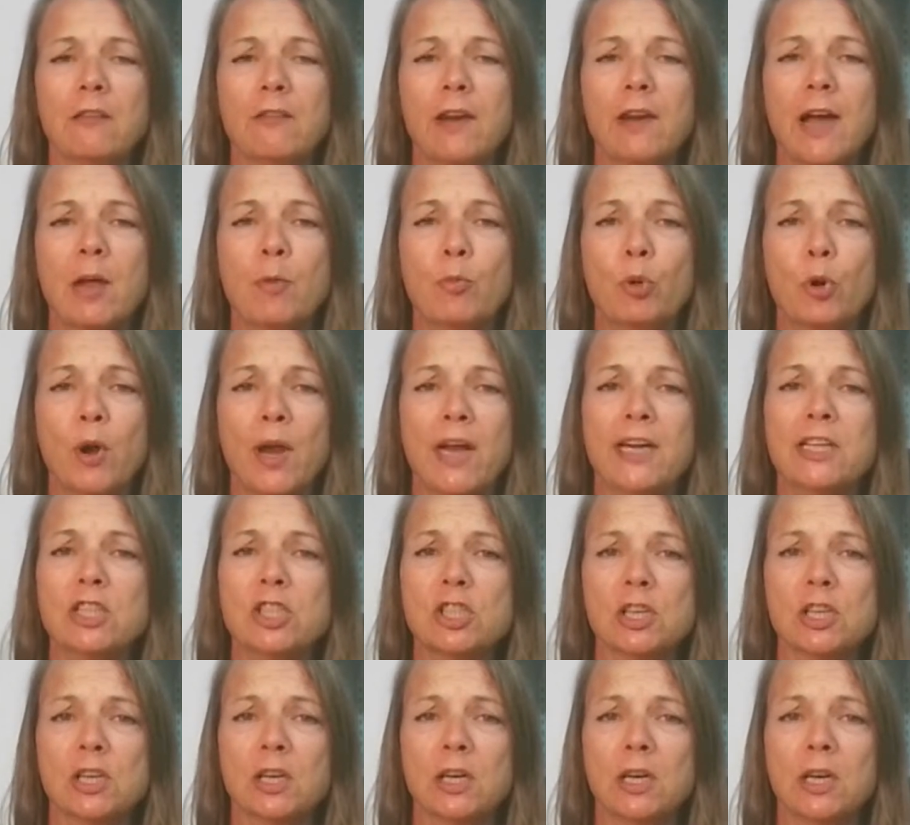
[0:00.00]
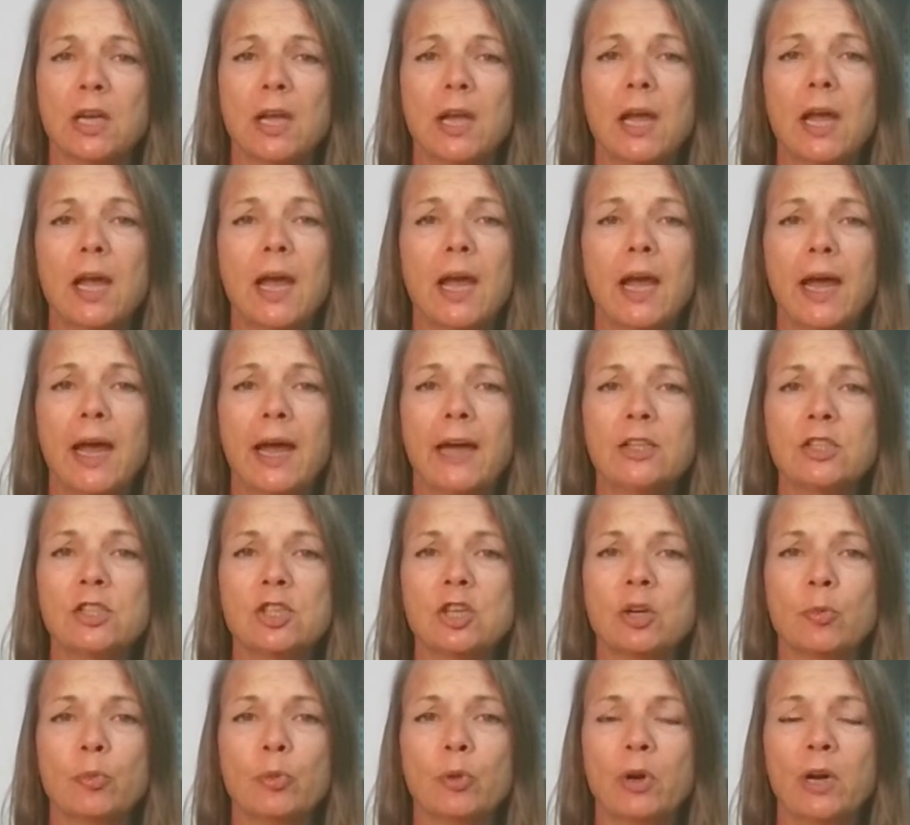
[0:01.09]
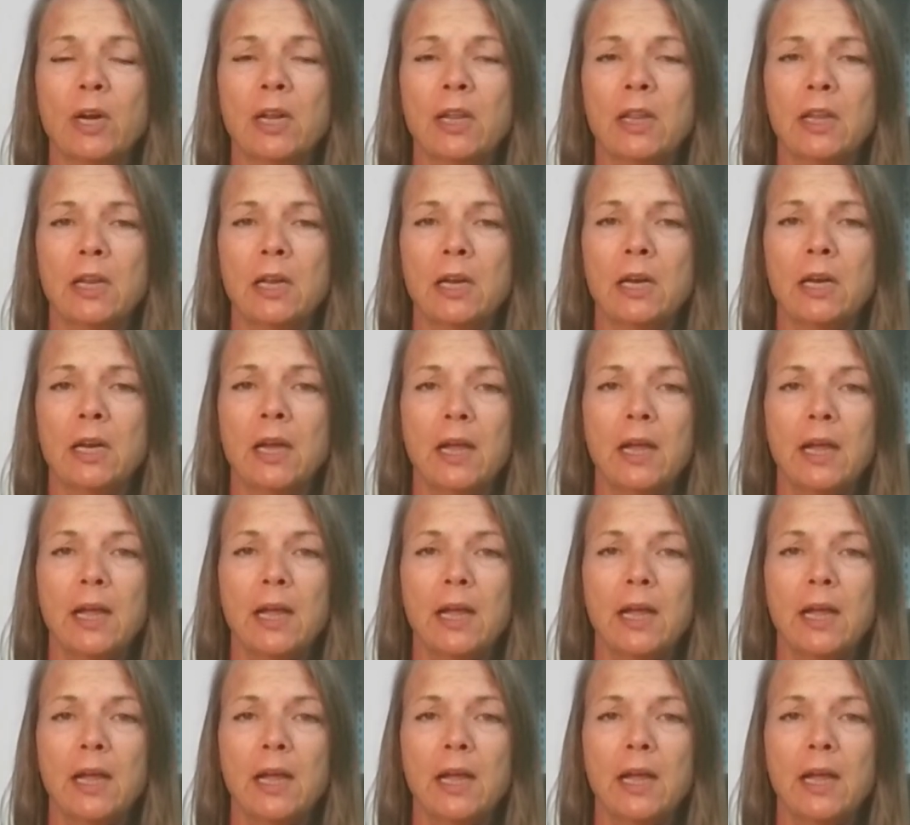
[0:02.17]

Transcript: vibration as you're breathing,